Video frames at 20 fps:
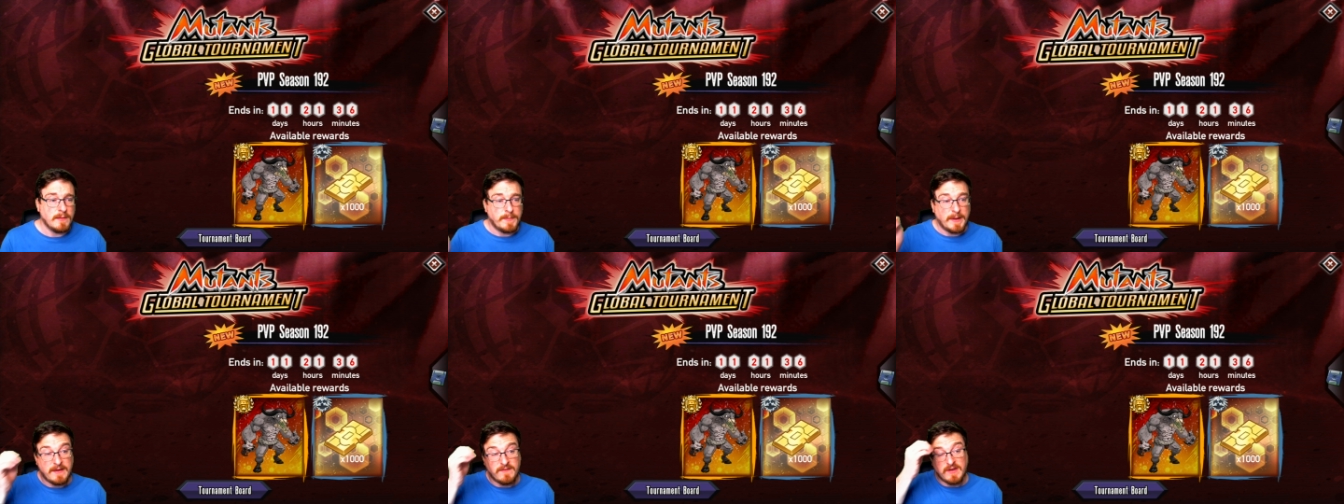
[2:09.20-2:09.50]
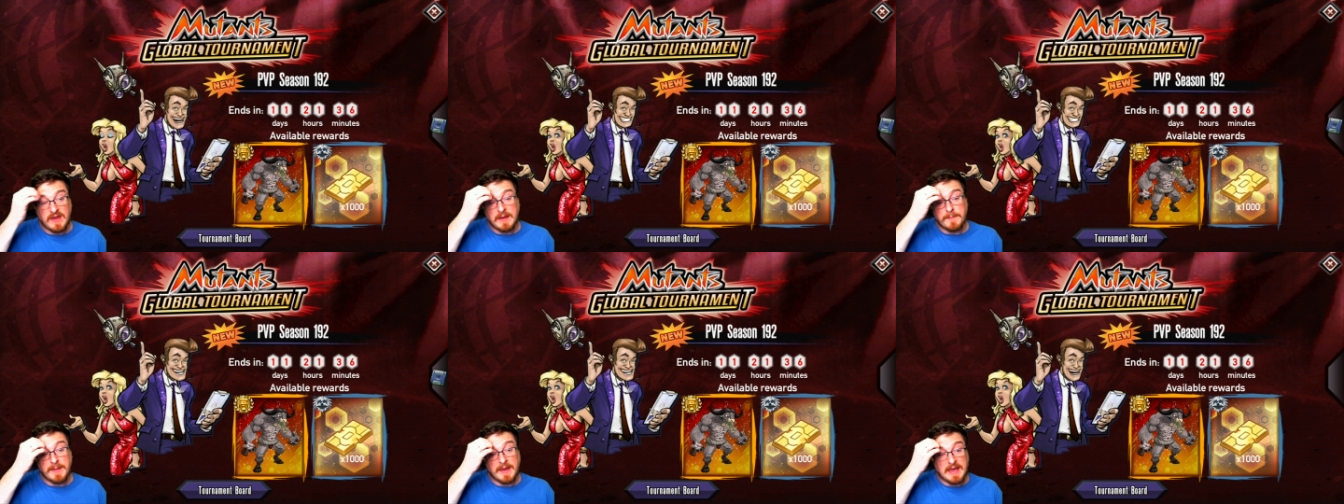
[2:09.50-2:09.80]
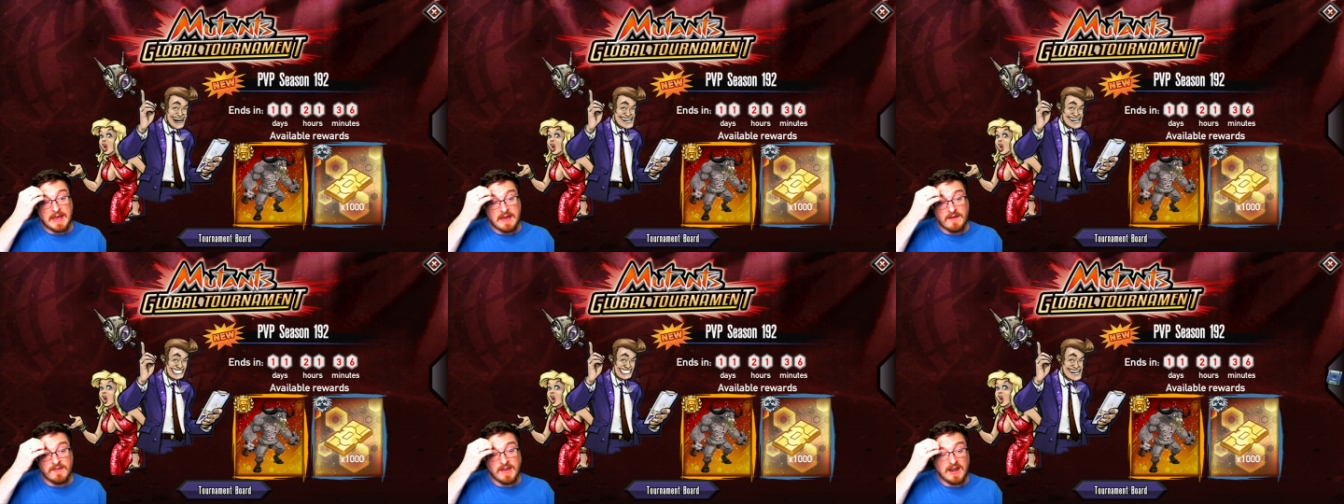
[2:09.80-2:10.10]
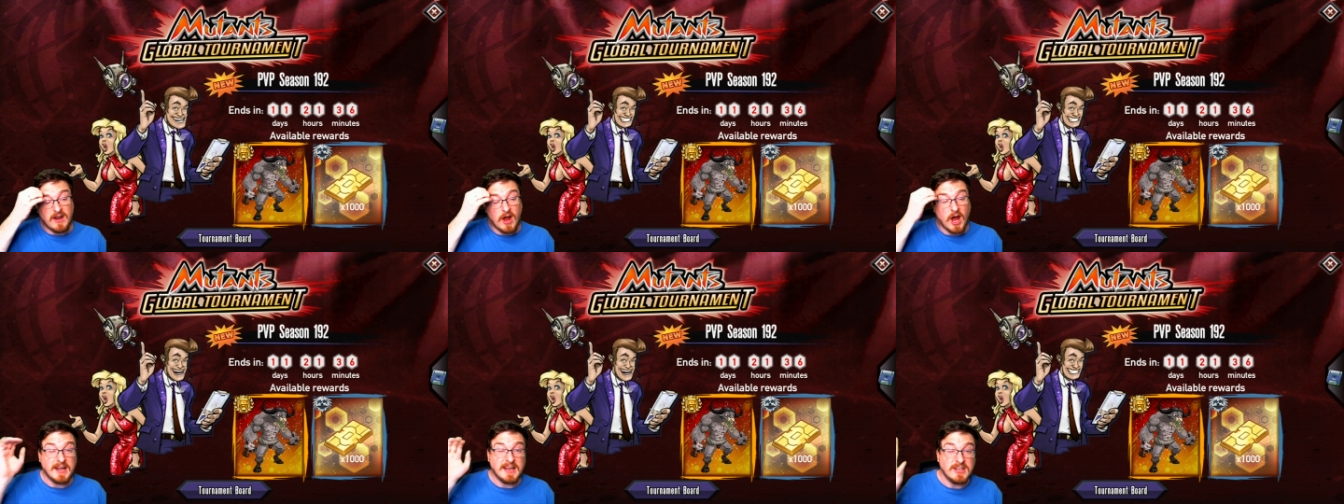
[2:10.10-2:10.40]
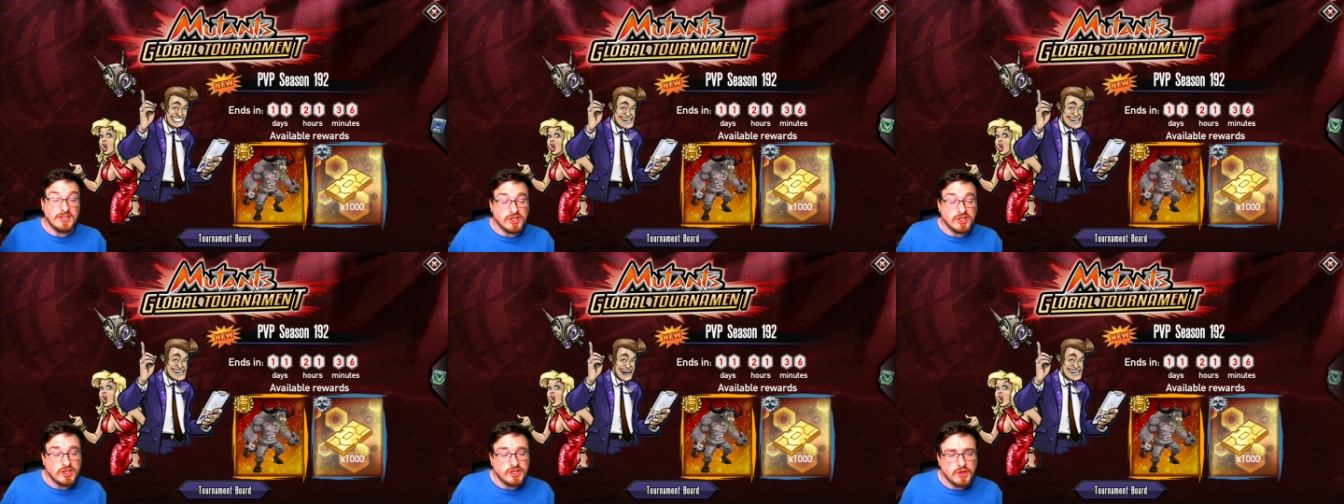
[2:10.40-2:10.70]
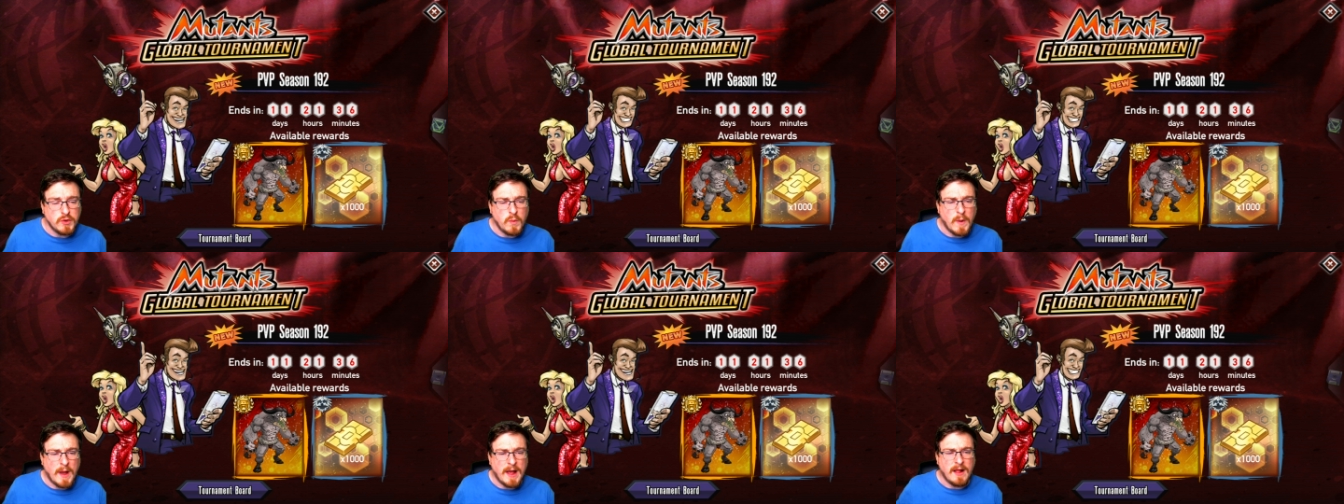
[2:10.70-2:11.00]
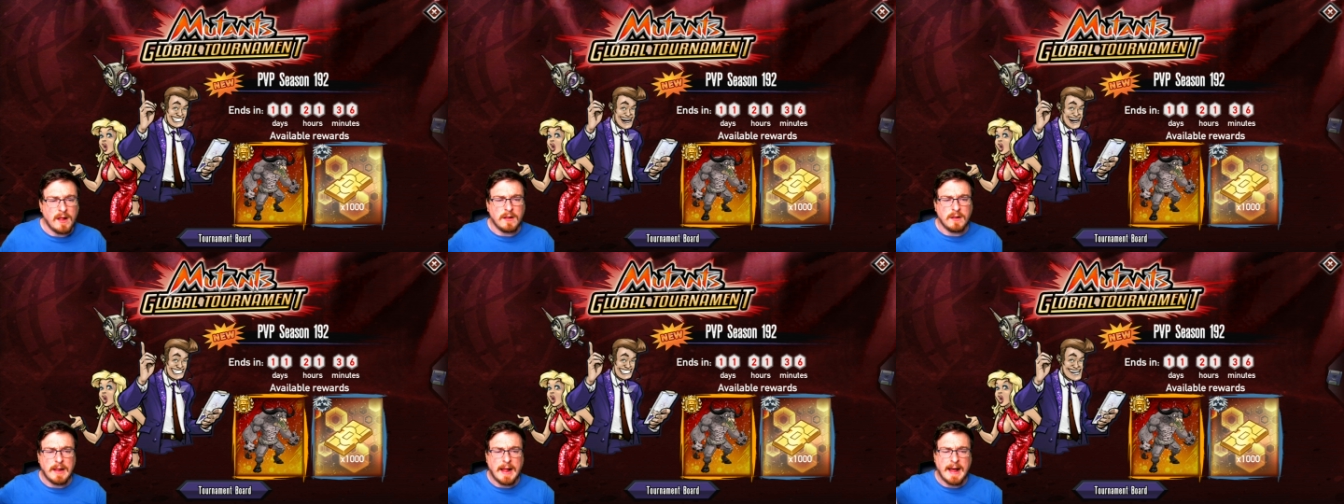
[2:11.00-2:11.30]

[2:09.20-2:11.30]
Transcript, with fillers: PvP event. I didn't do too well.